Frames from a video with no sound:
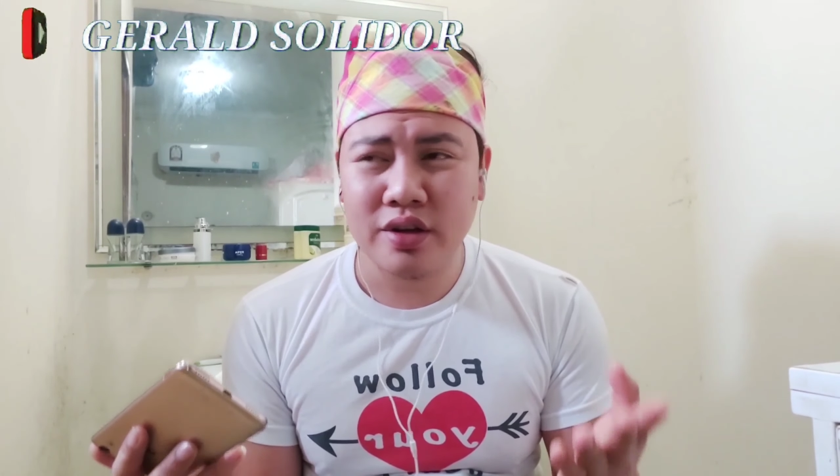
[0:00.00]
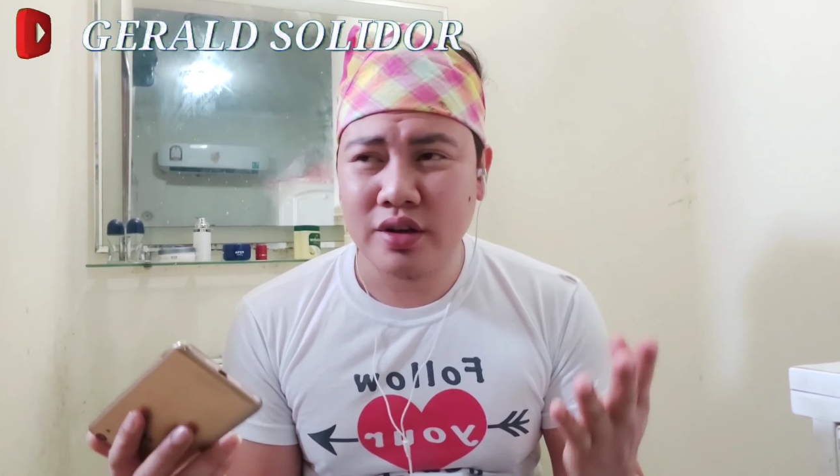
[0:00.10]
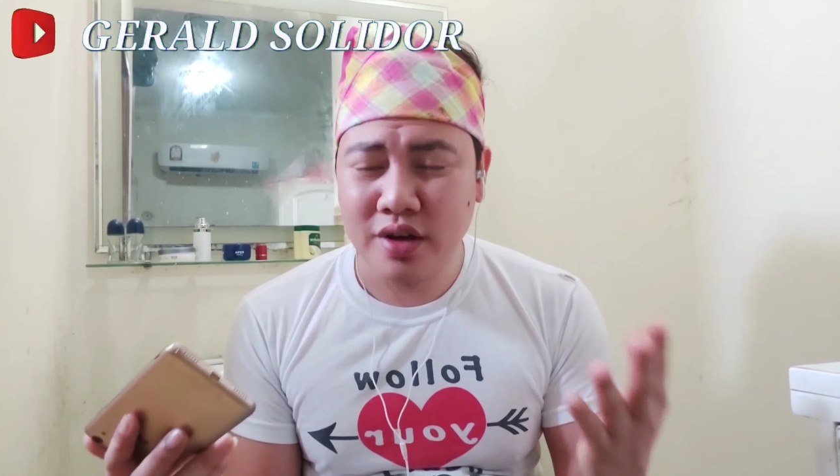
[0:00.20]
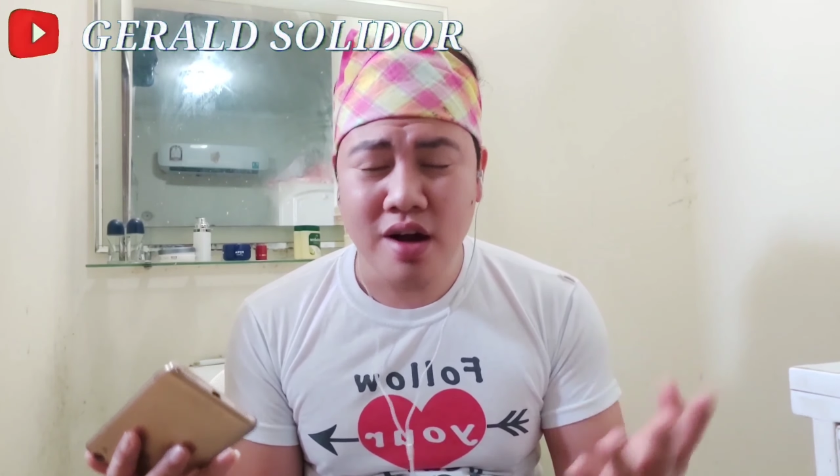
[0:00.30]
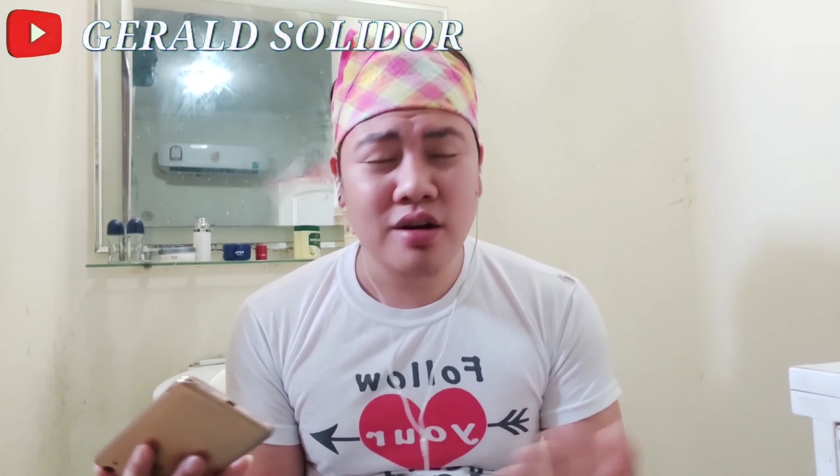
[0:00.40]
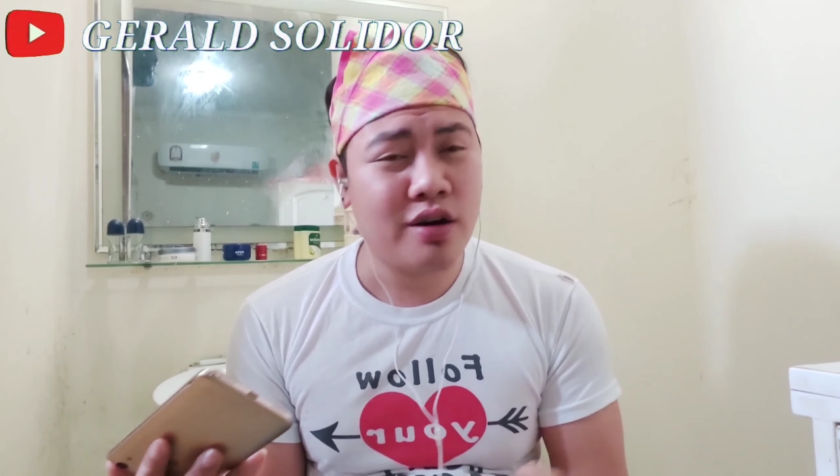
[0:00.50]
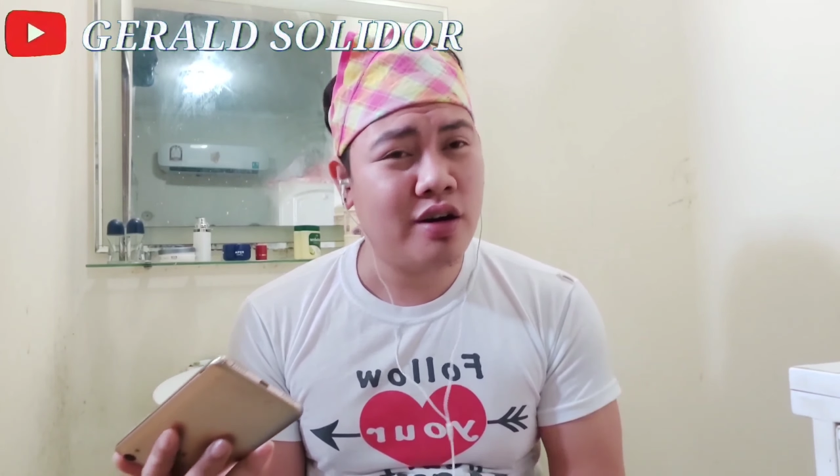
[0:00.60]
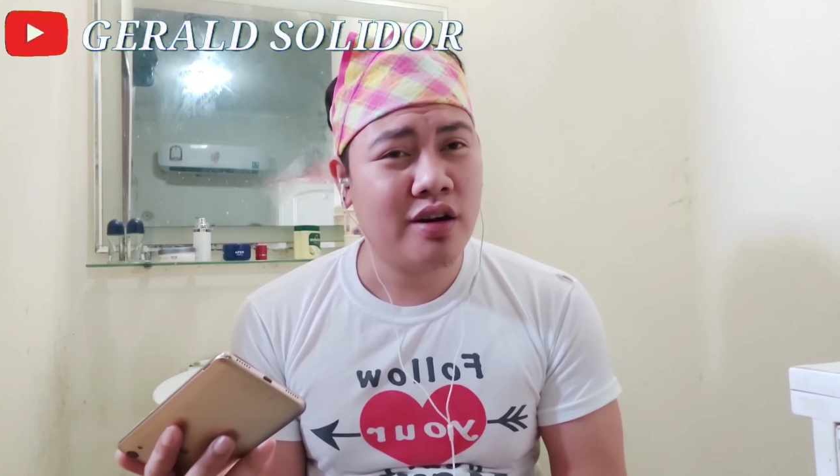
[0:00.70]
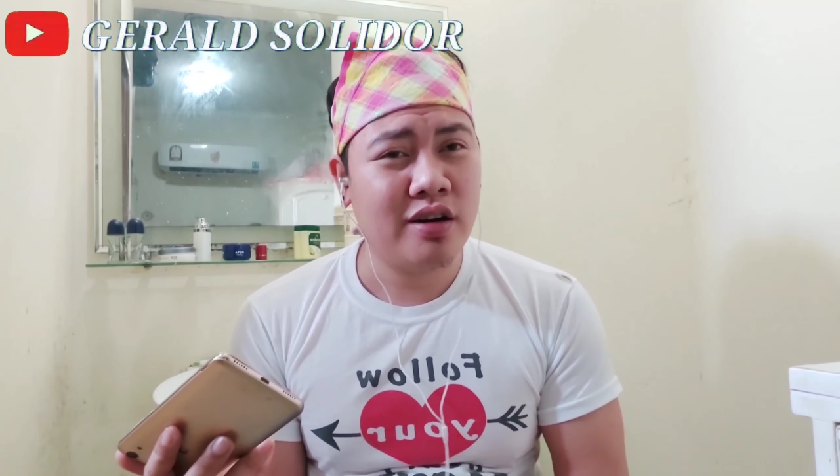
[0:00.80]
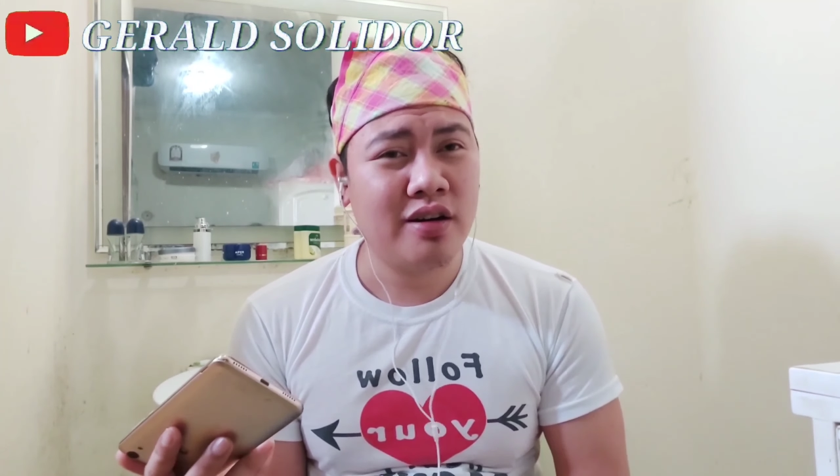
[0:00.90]

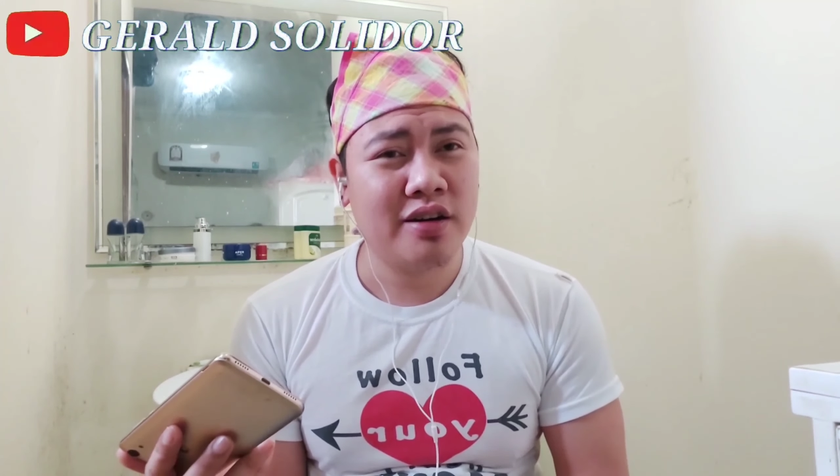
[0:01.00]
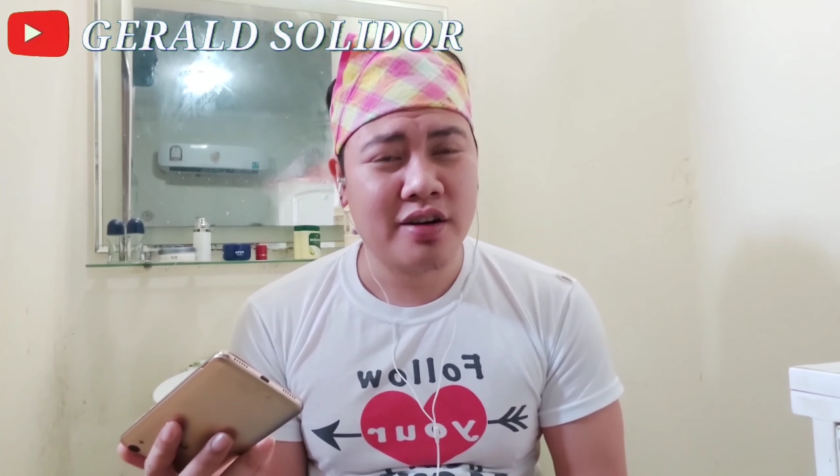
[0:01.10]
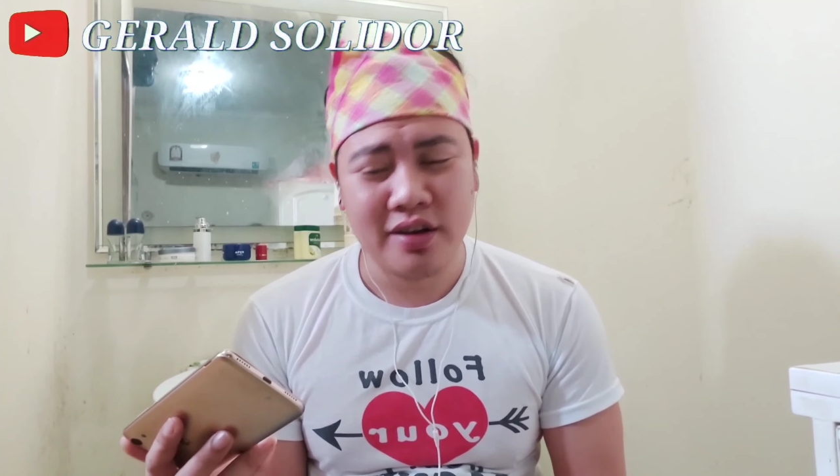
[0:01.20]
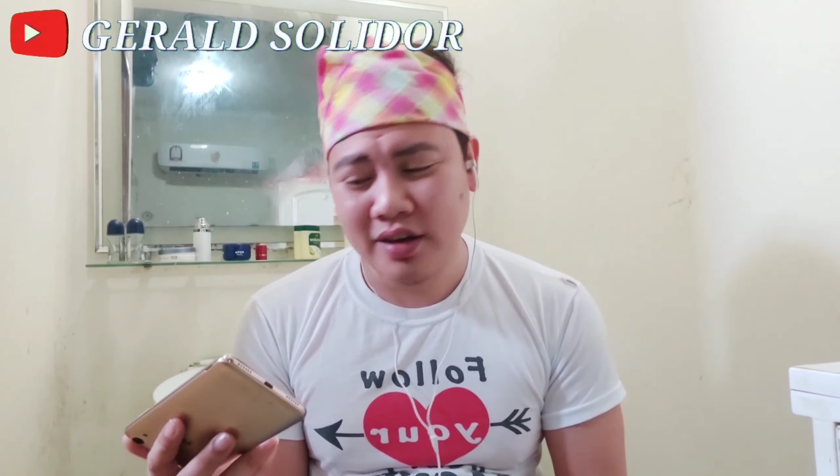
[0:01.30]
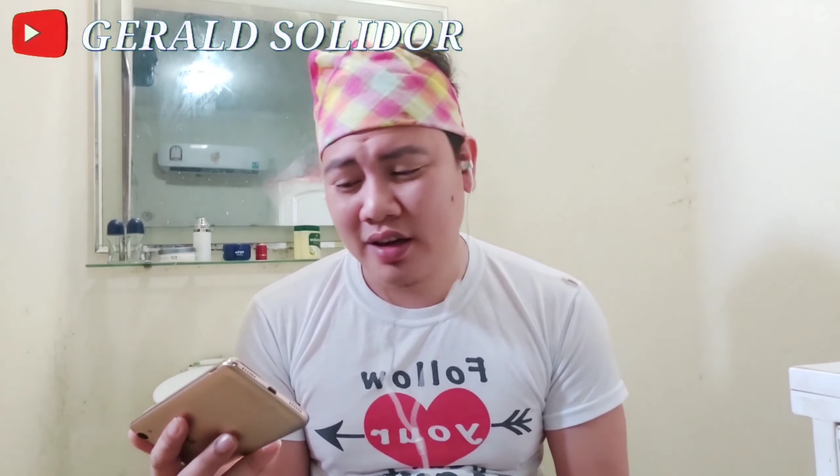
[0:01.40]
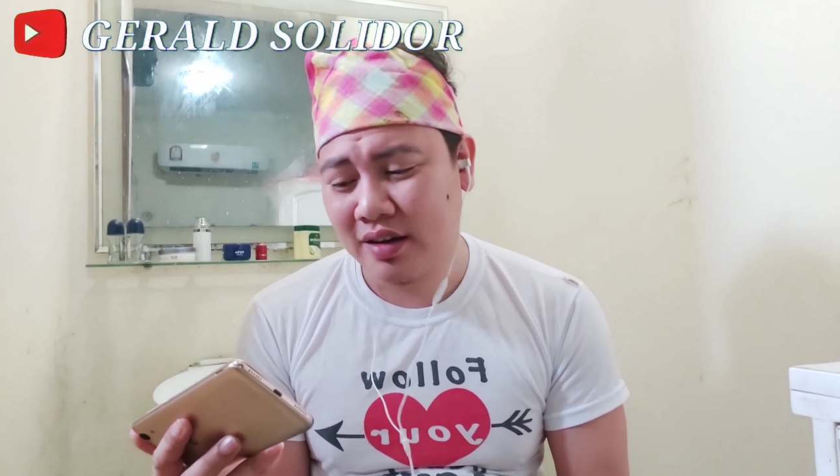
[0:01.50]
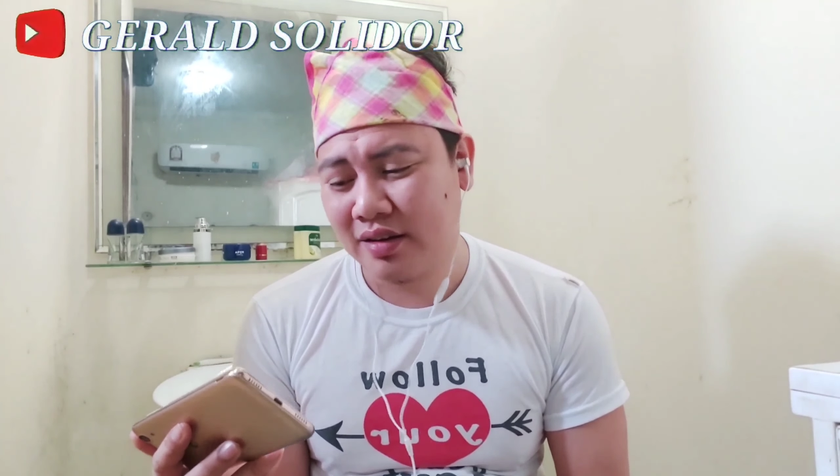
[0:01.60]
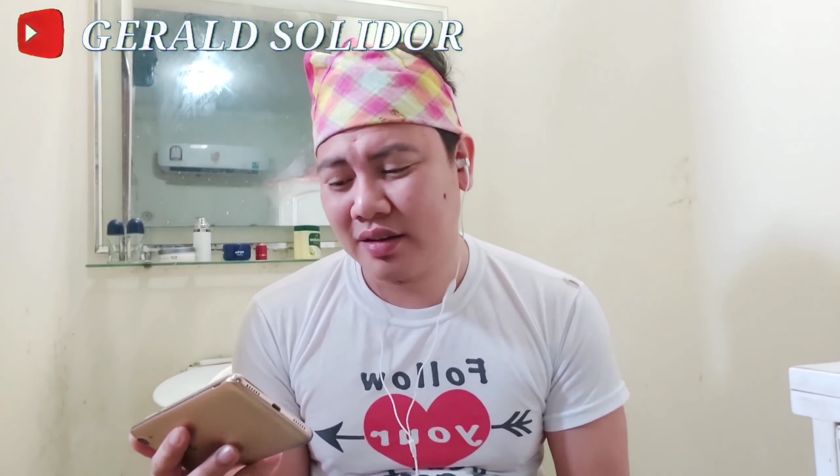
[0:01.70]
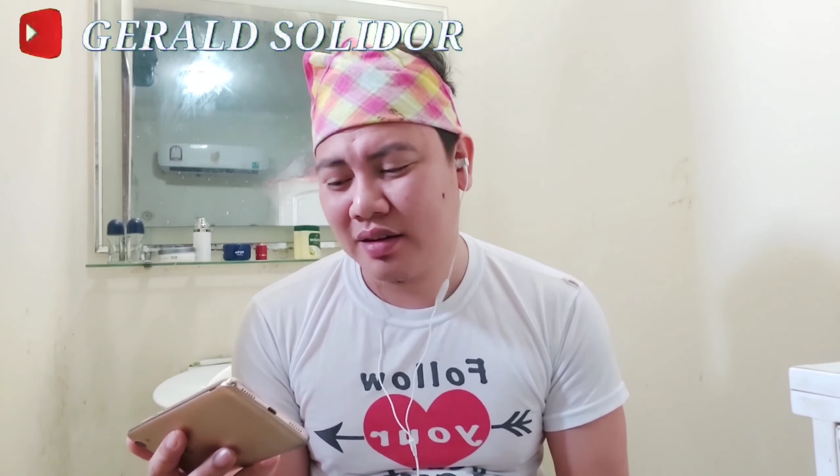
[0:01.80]
younger. Yeah.